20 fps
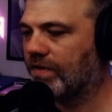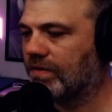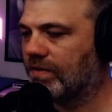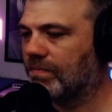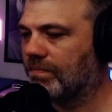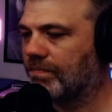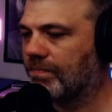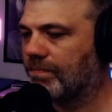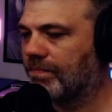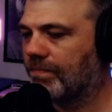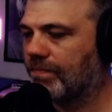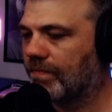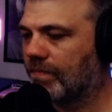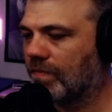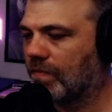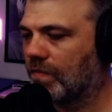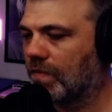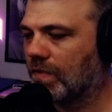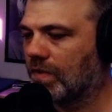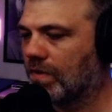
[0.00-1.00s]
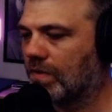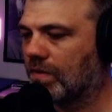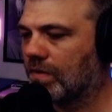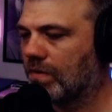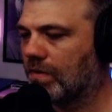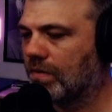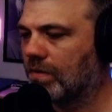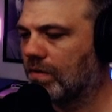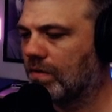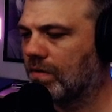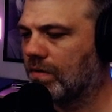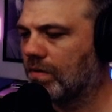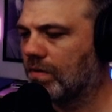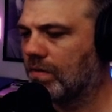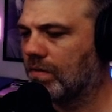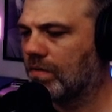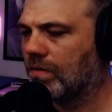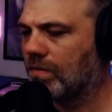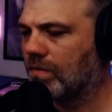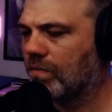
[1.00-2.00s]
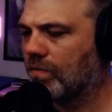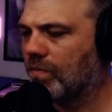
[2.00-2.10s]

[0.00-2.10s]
could have told you. Nope.